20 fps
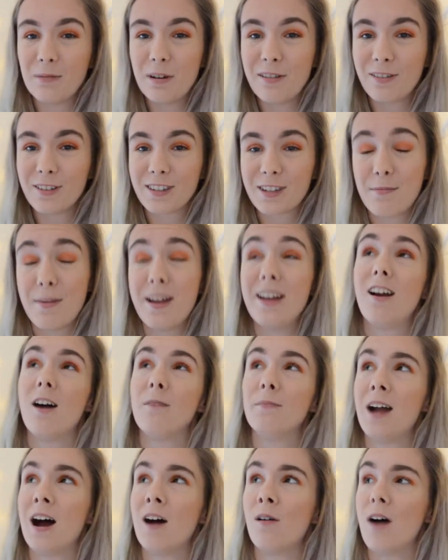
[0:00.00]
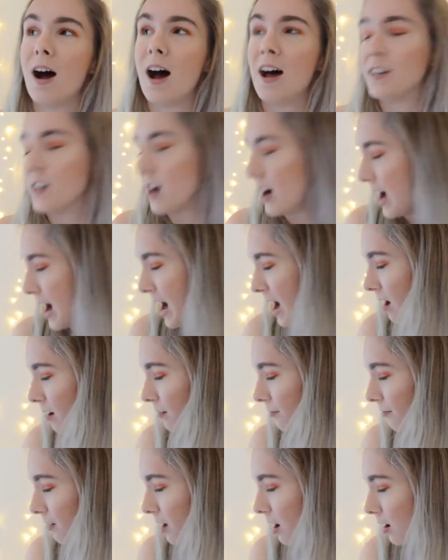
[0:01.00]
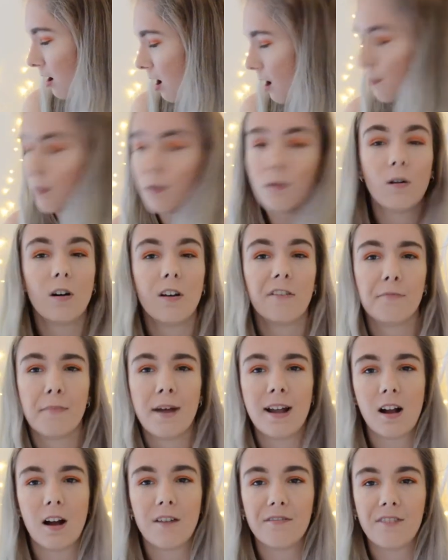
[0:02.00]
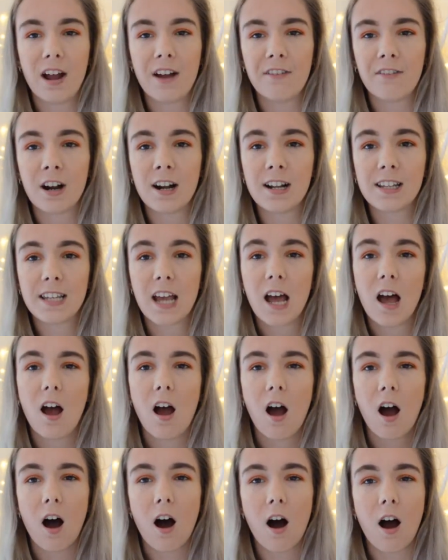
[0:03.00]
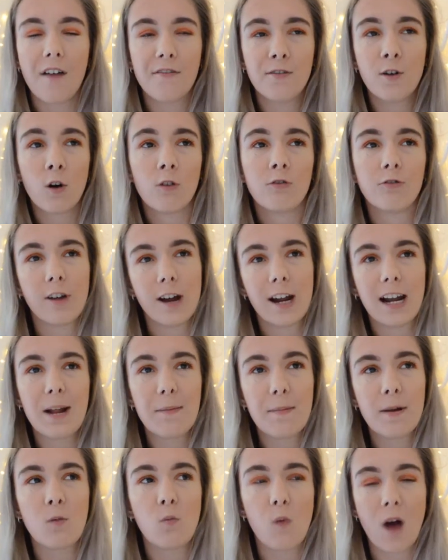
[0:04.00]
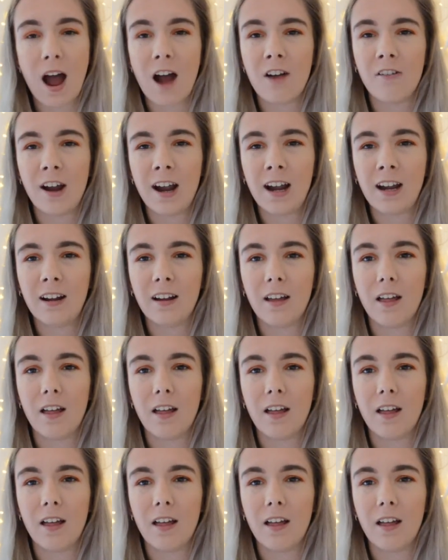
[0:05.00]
move on to makeup now, and I have a couple of makeup favourites. I've not really been wearing